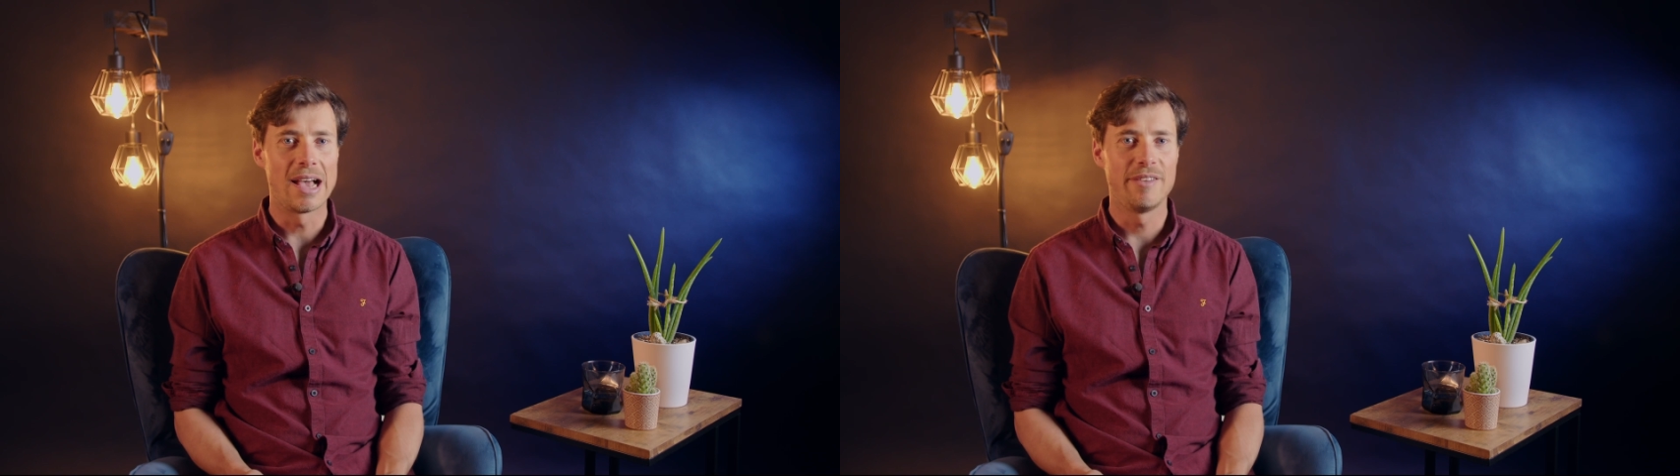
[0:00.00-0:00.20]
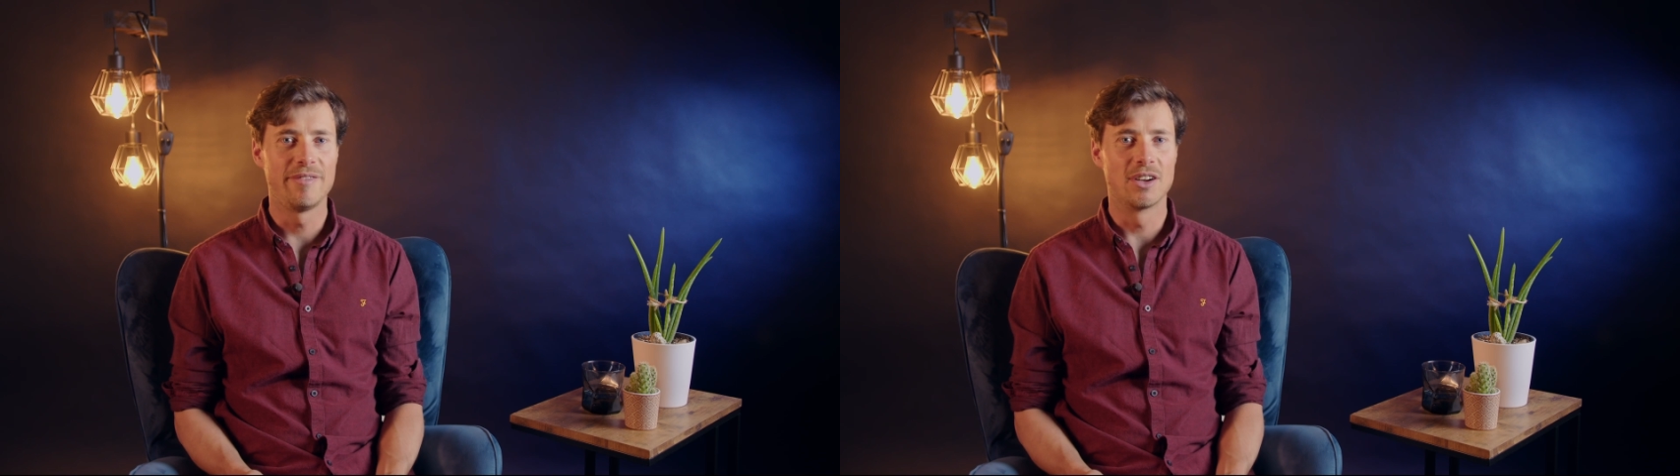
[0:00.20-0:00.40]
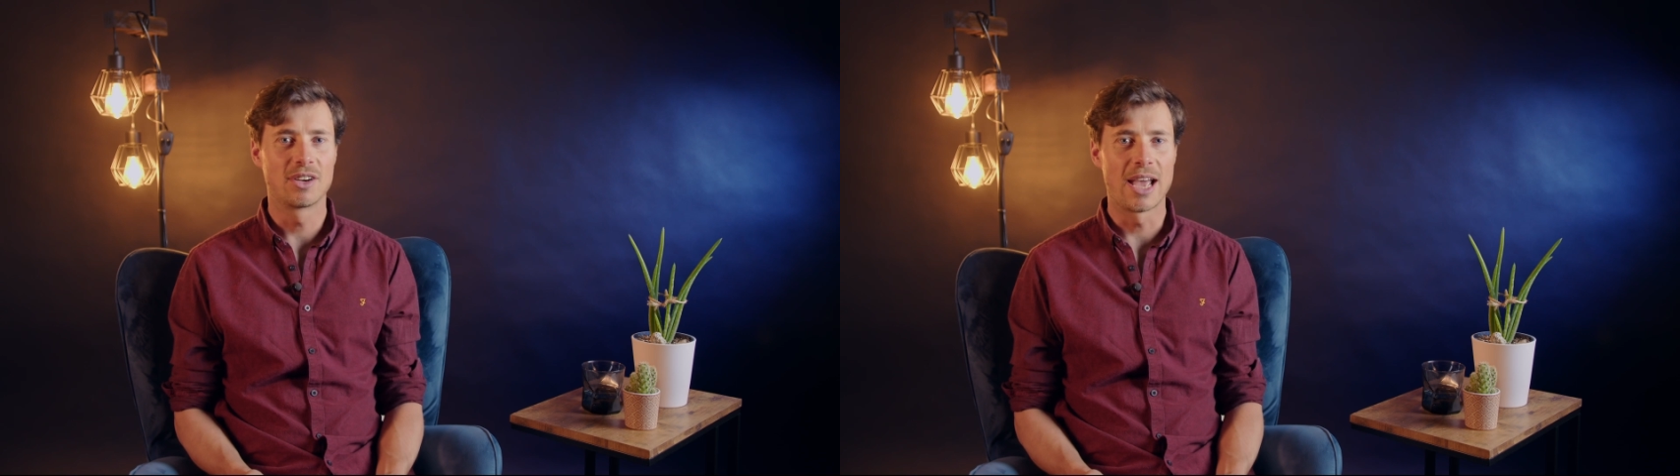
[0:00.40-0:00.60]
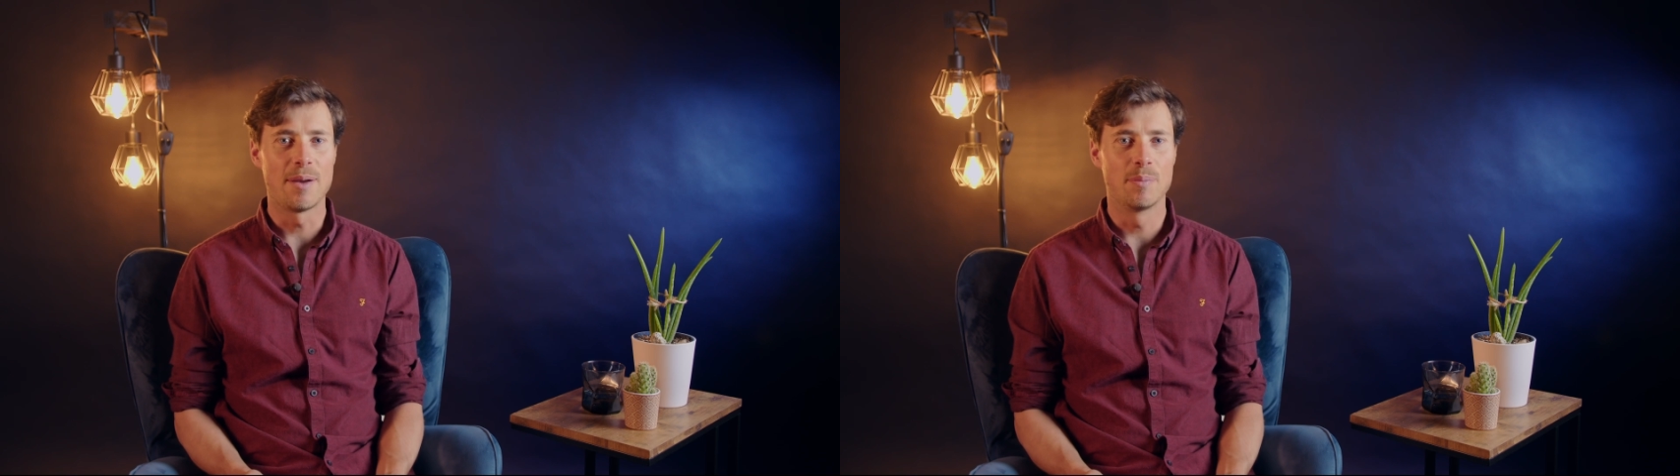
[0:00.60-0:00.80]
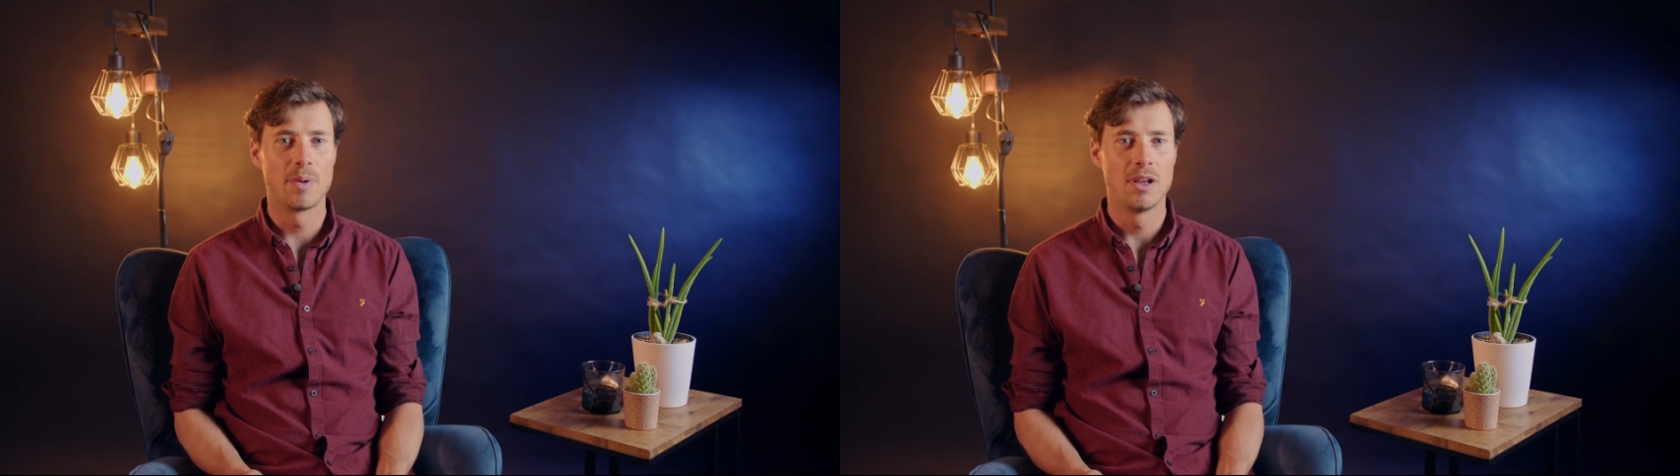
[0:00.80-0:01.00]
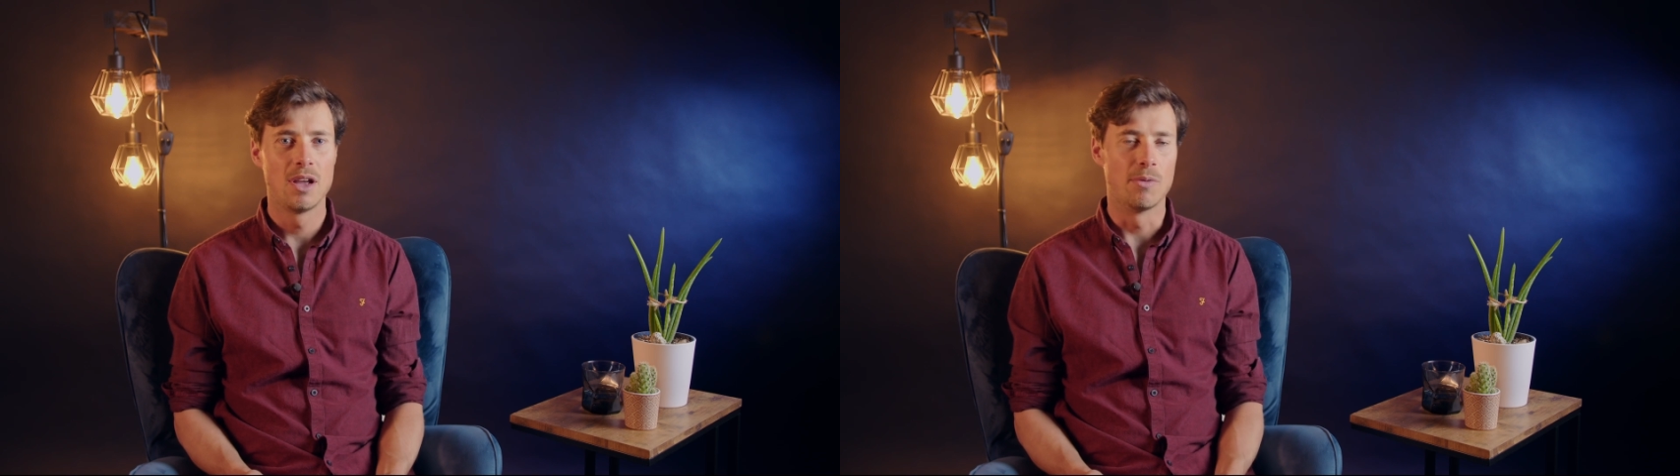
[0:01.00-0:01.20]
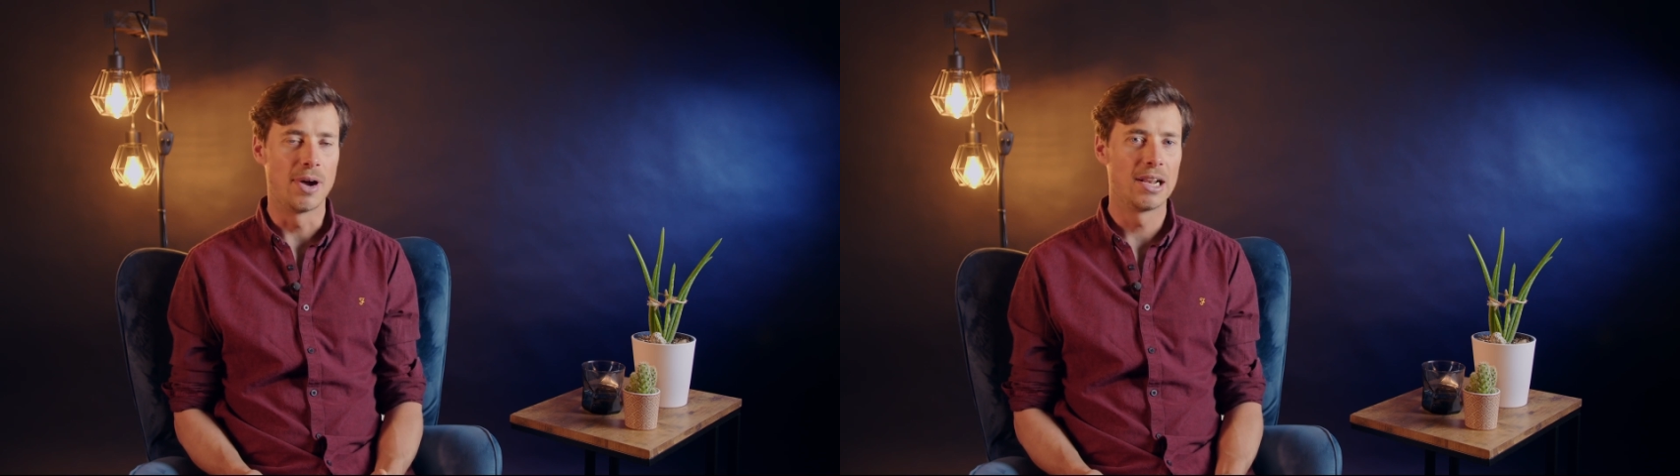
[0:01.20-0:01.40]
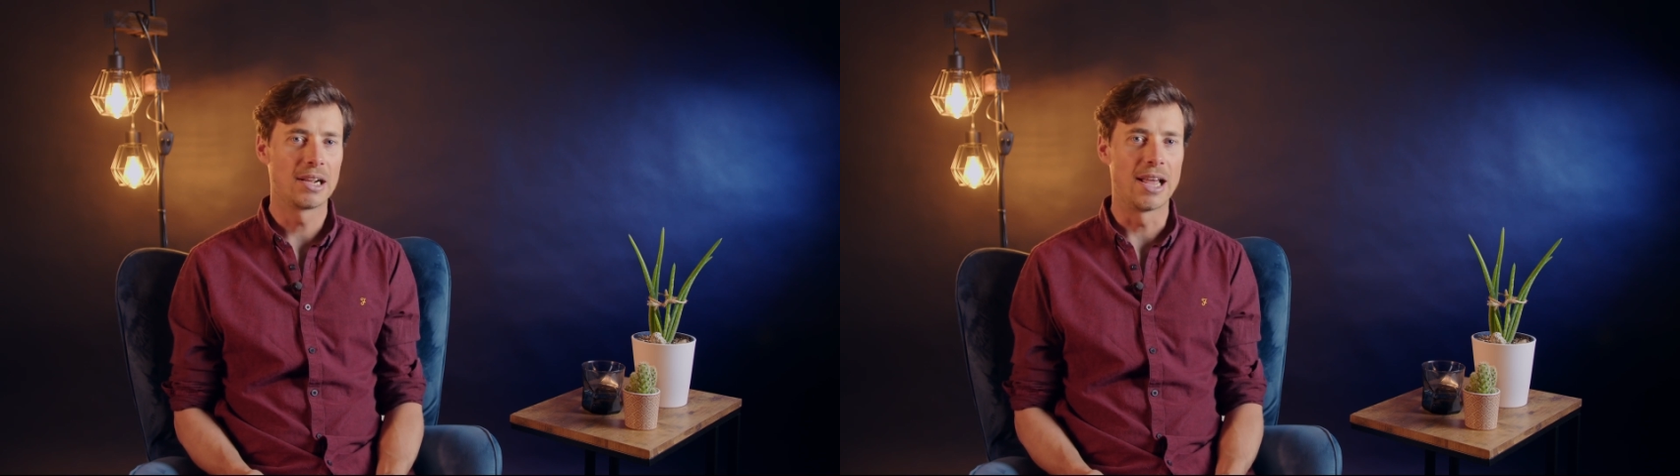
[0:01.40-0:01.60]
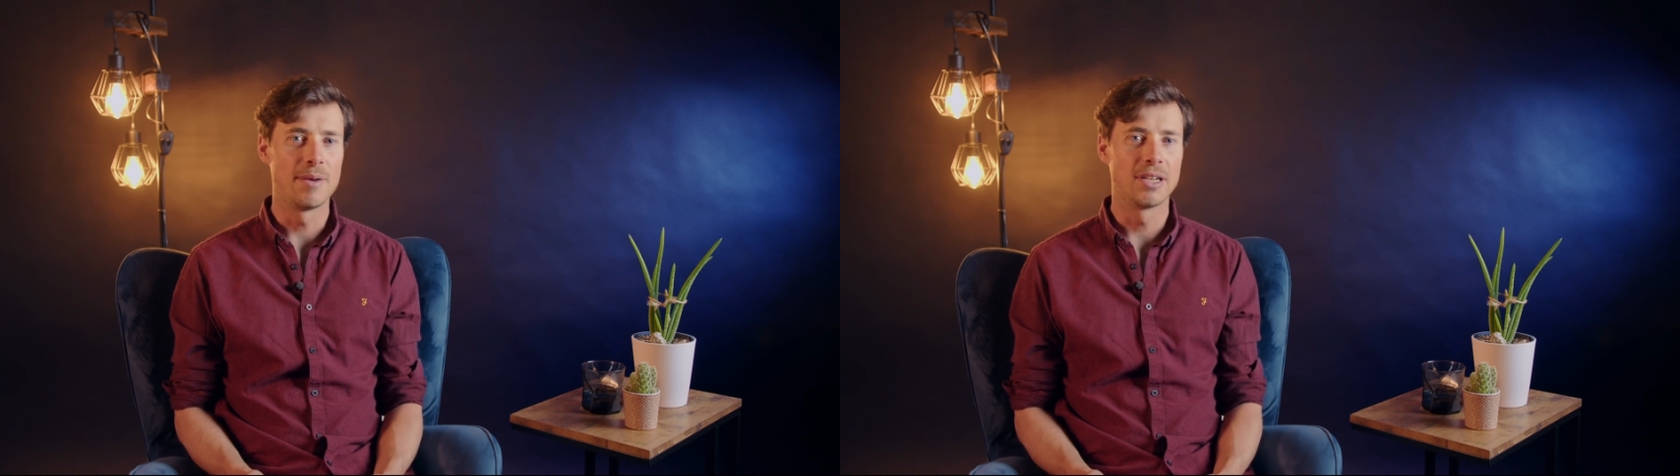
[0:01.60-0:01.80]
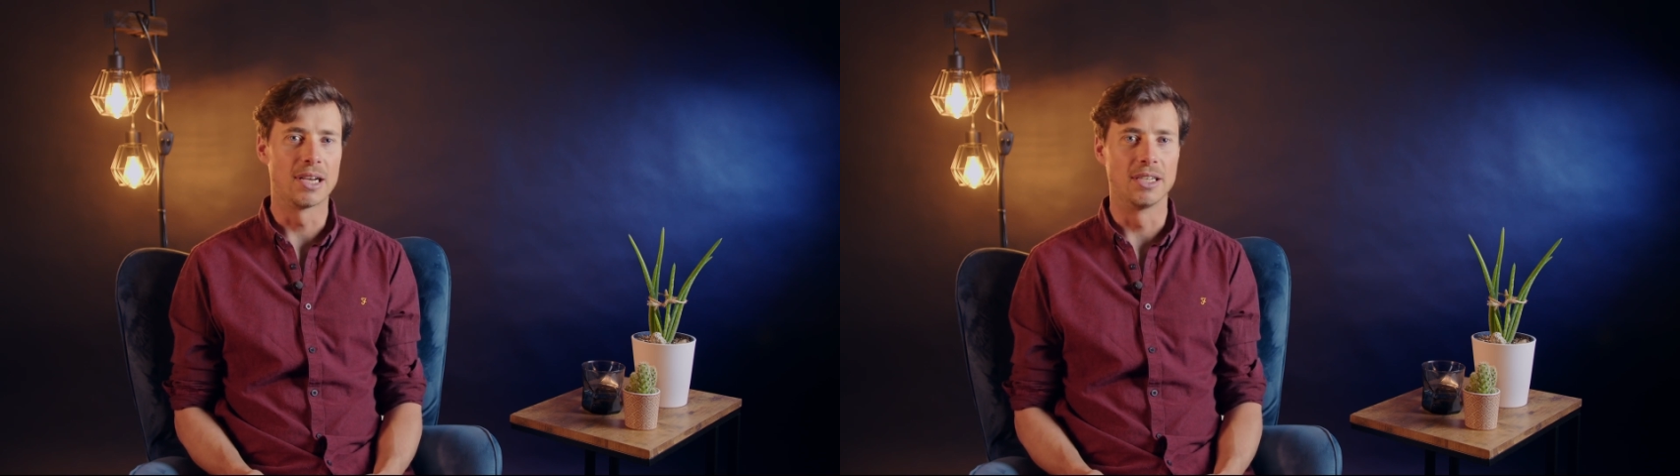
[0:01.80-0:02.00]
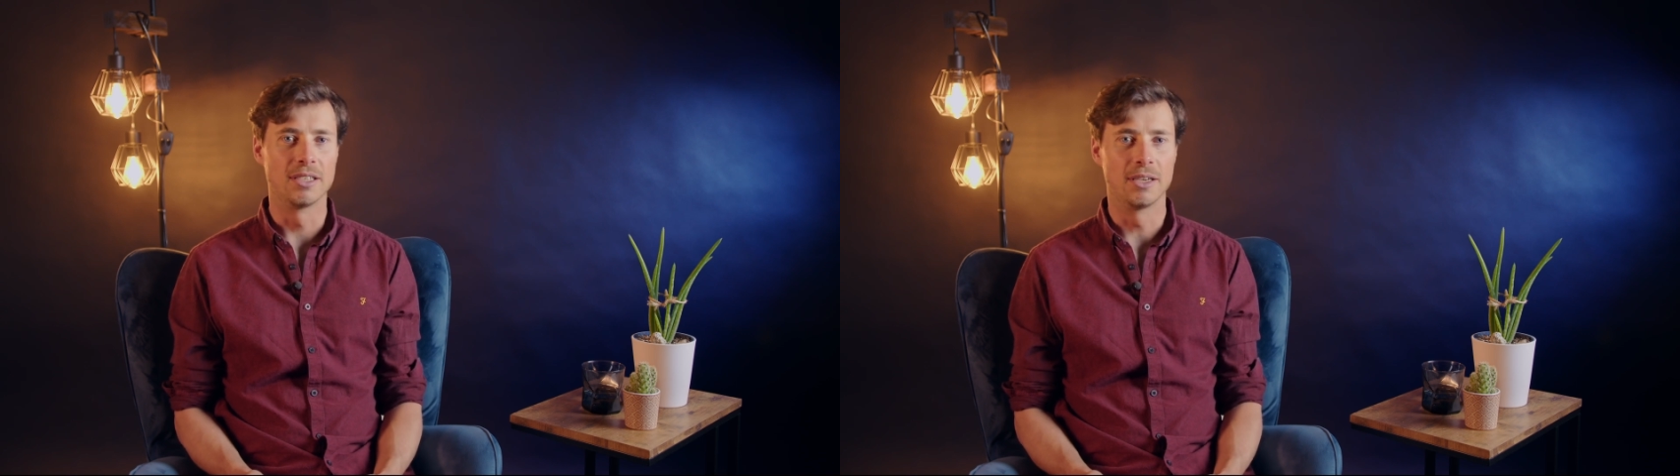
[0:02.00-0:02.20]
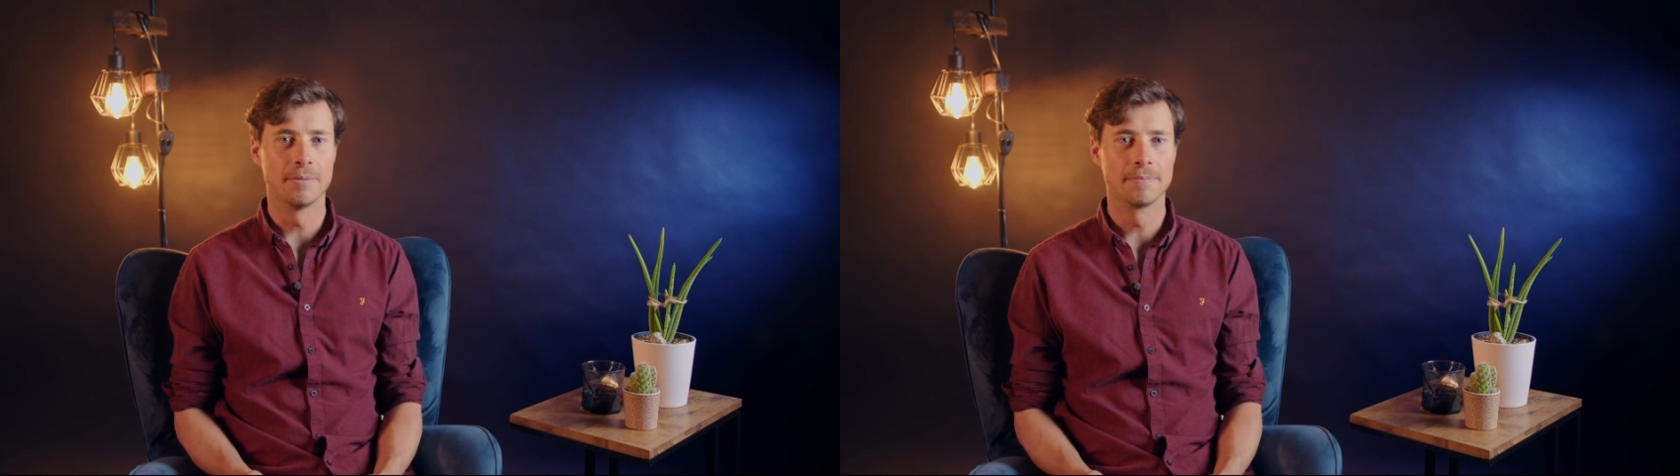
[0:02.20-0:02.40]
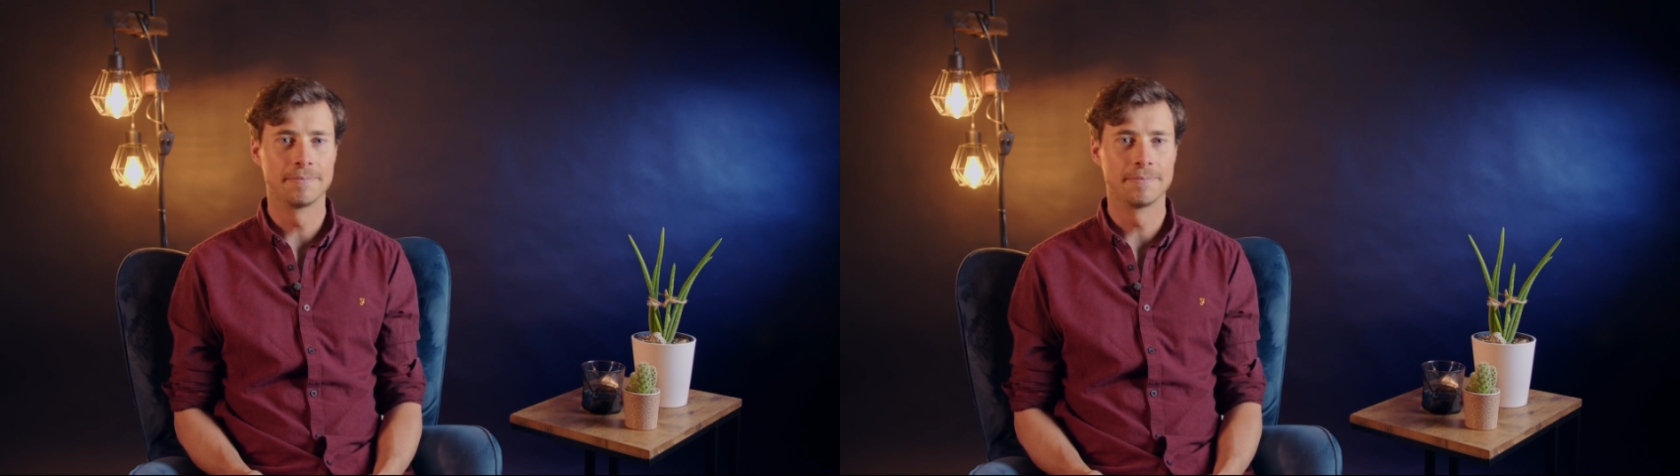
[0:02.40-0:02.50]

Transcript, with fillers: life in our camp while acclimatizing.